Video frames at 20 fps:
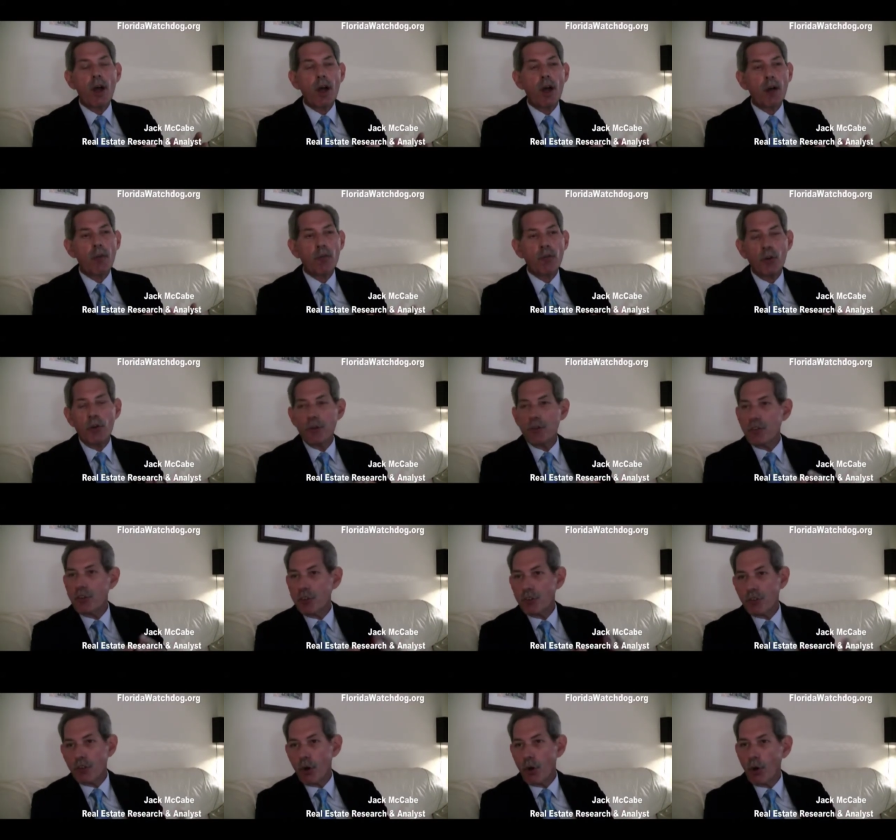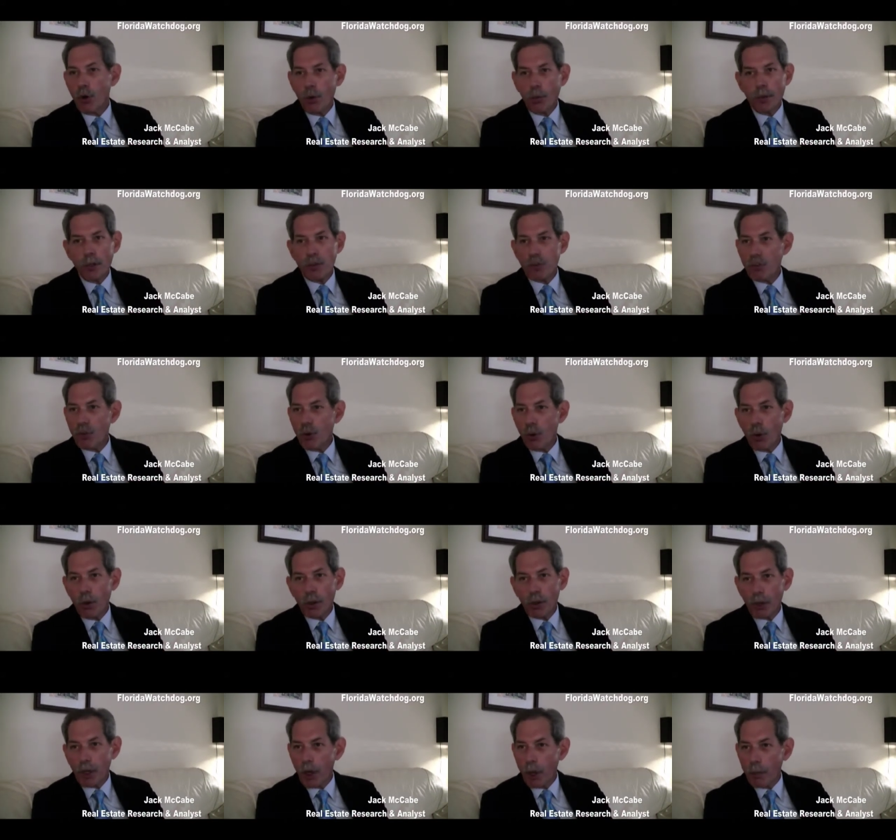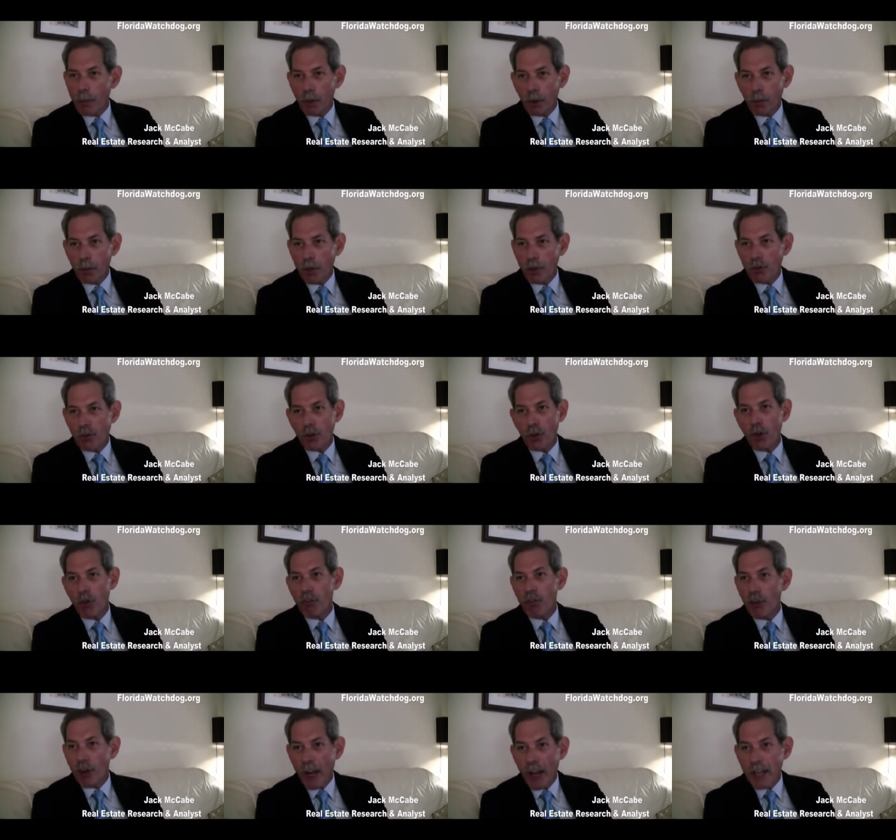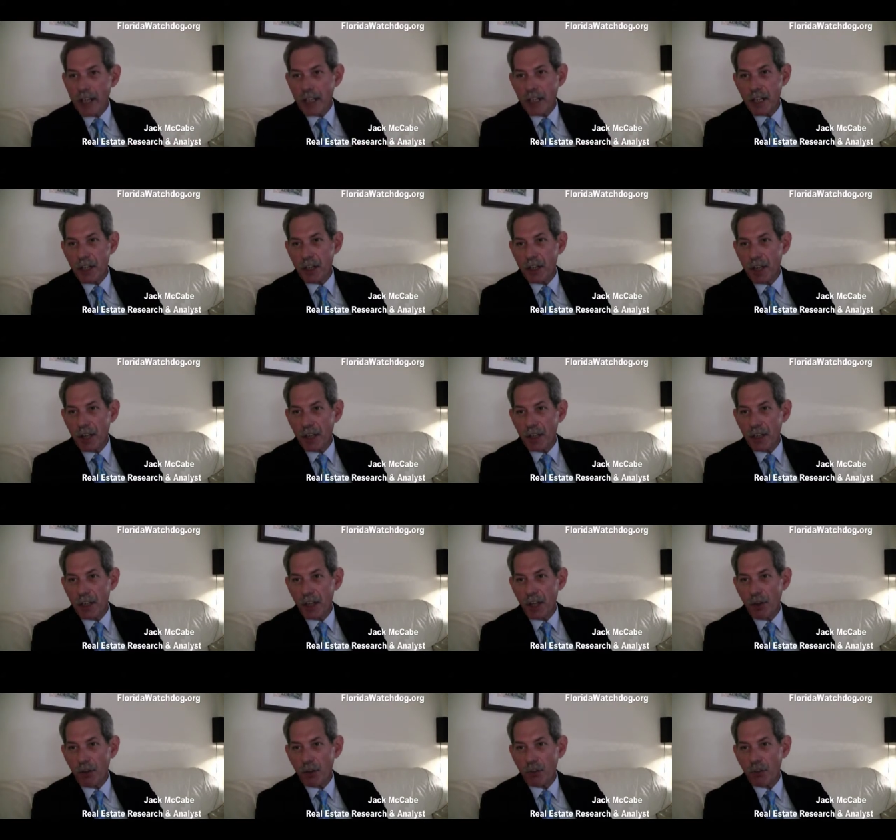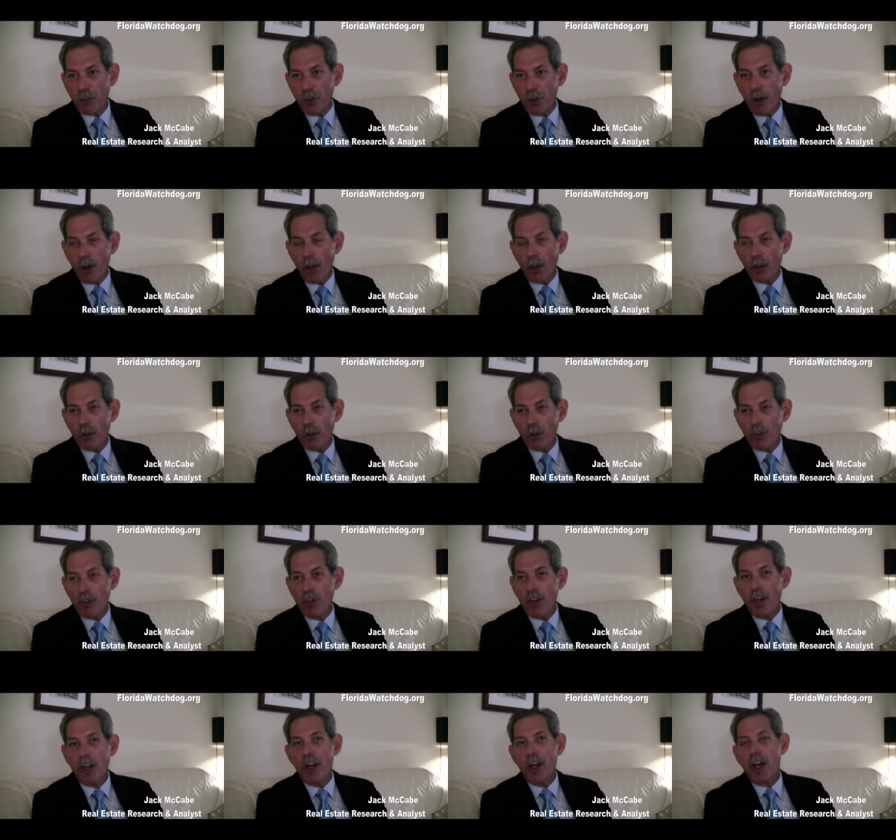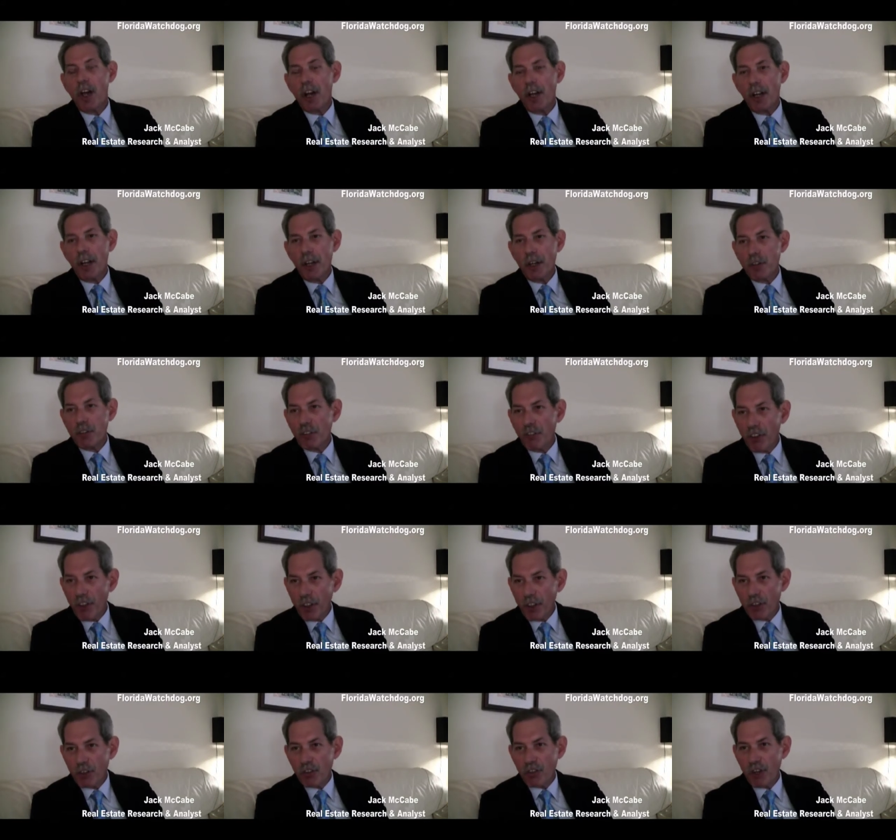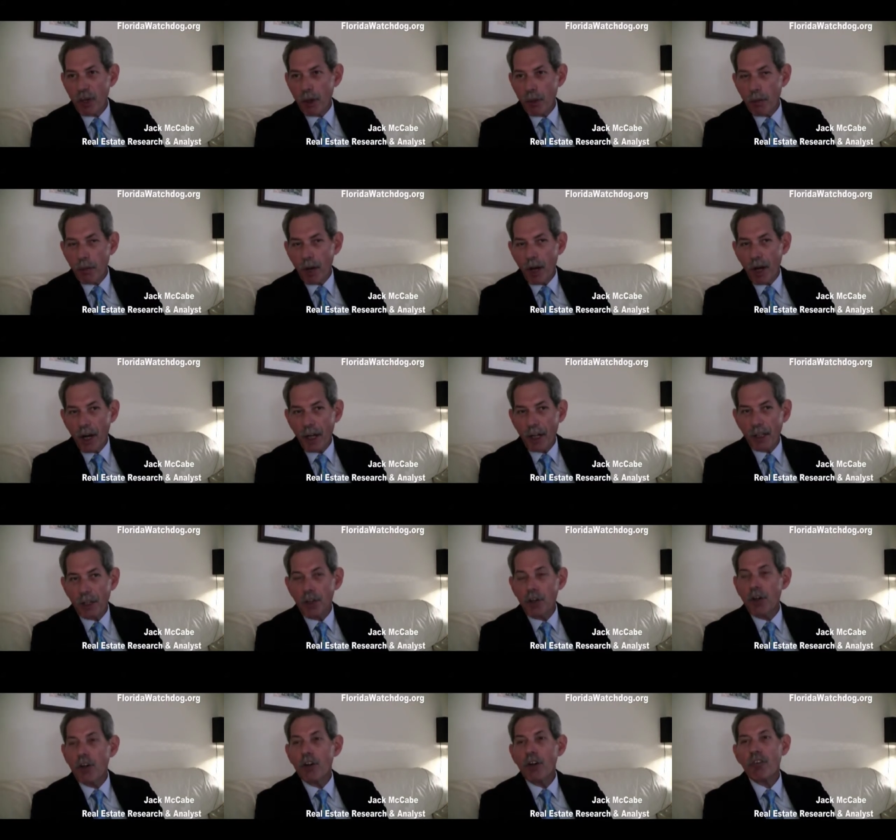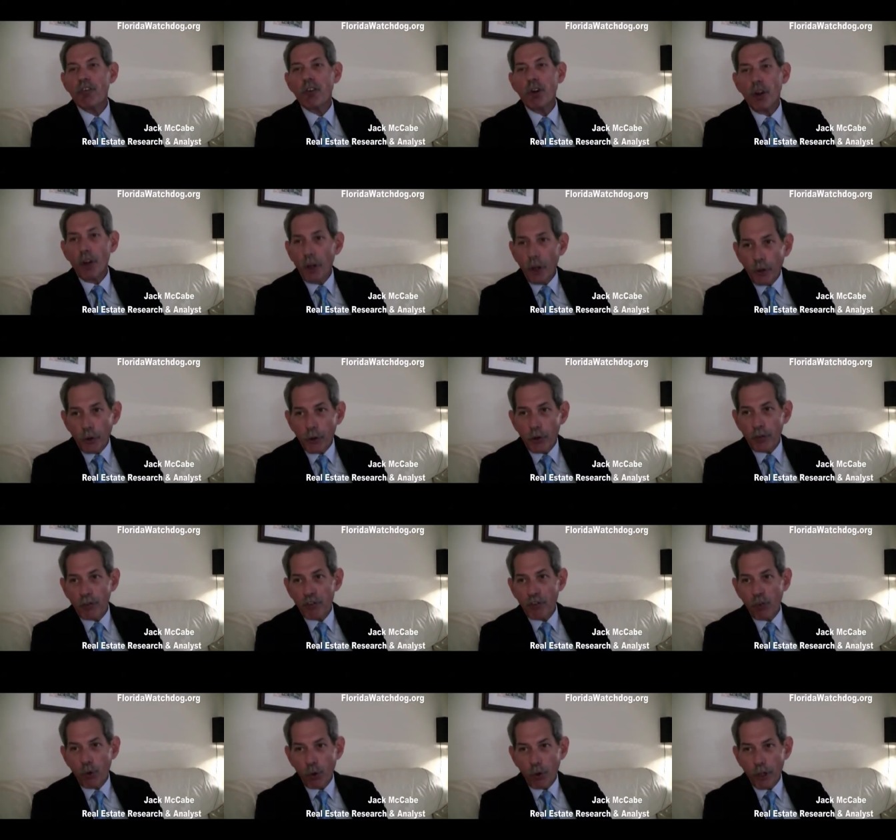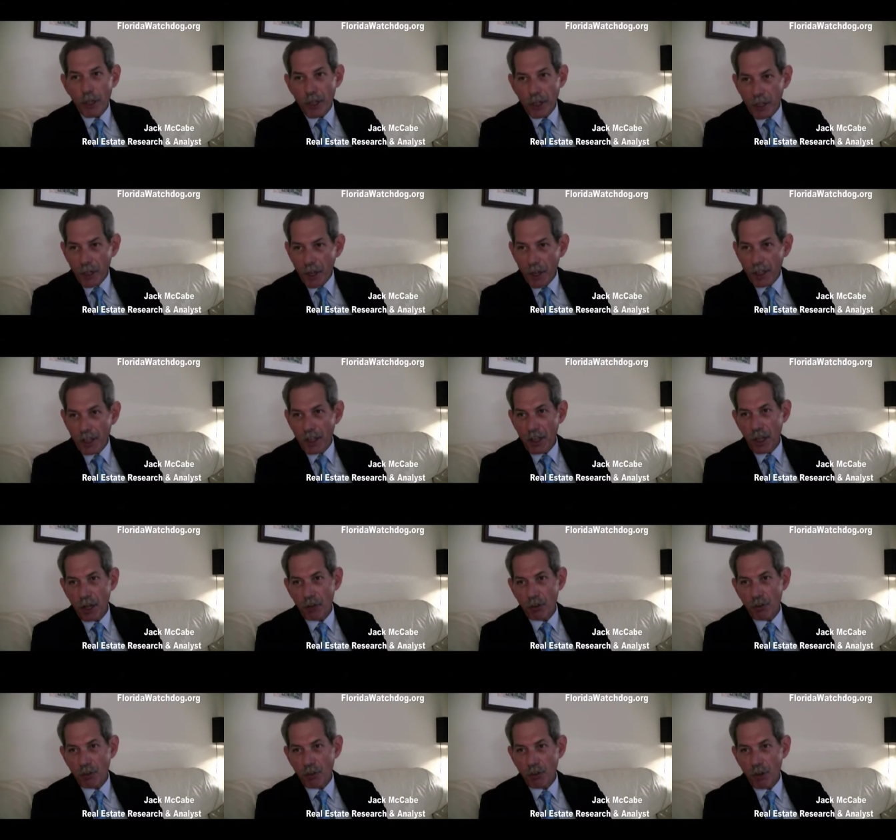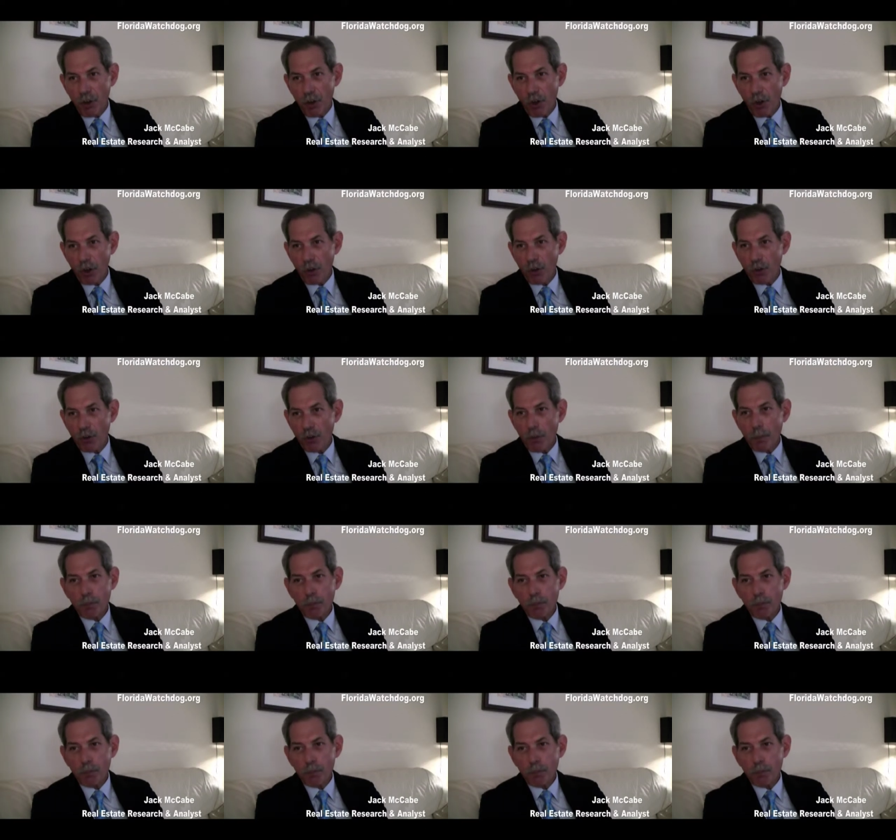For instance, a home that sold a couple of months ago for $89,000, a hedge fund is now buying for $149,000.